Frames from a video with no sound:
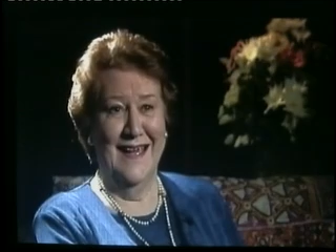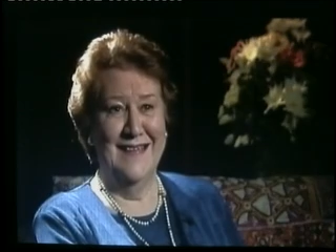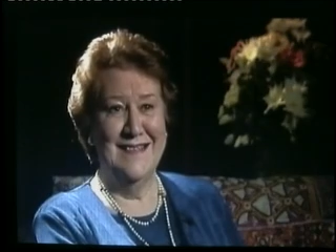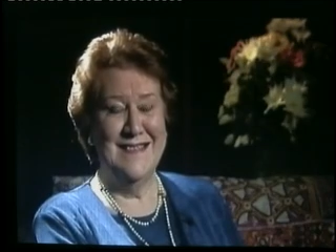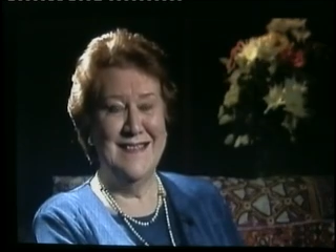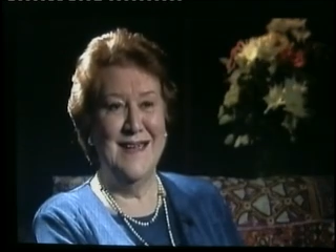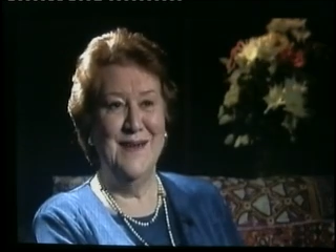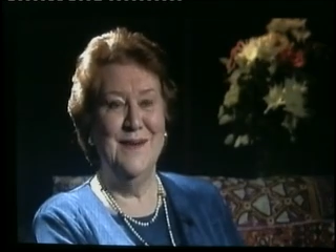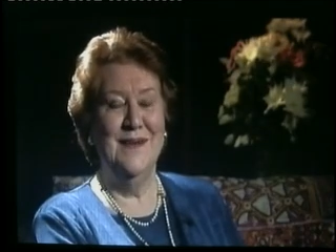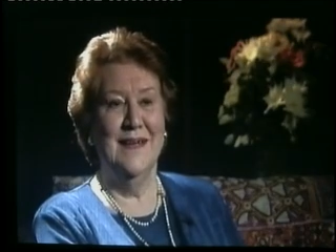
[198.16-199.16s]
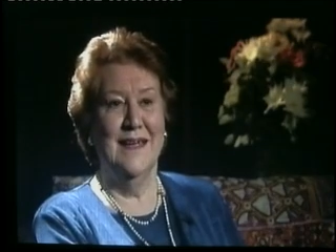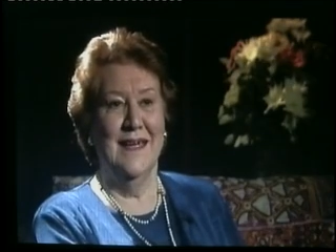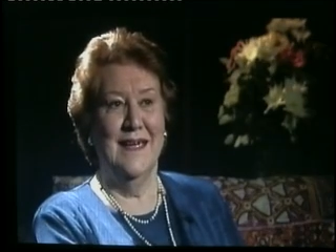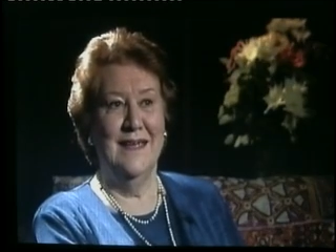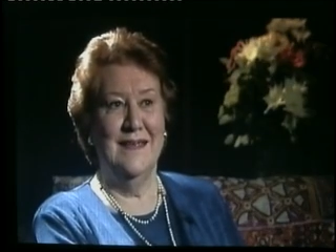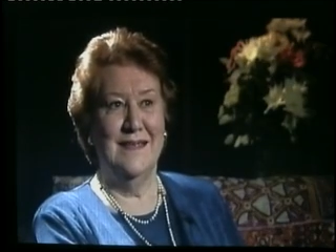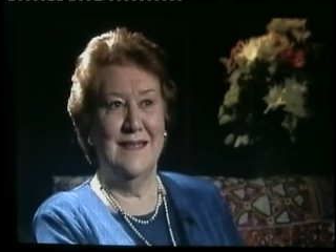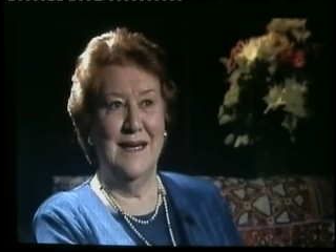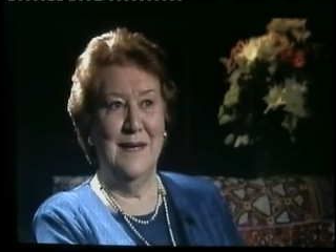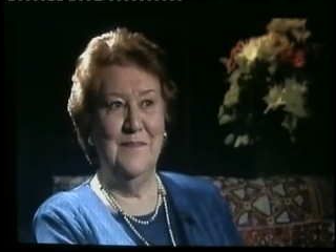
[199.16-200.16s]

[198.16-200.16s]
And so it